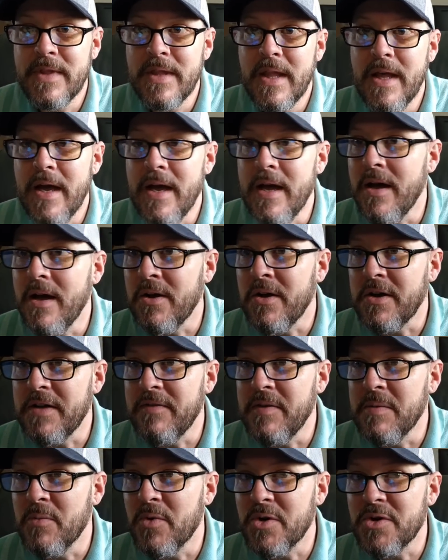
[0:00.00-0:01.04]
I'll give
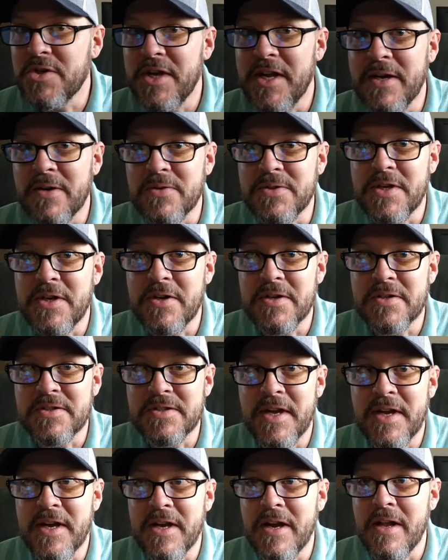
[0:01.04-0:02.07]
you more channels here in a
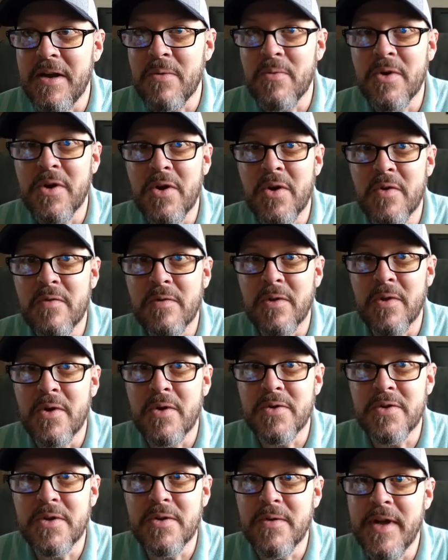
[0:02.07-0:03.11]
second. I don't want to overload
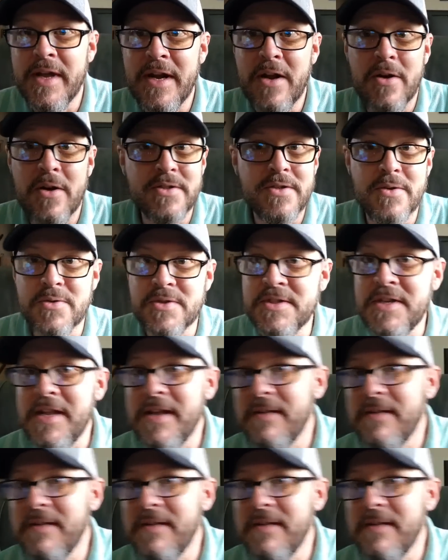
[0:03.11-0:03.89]
you. And also Sneak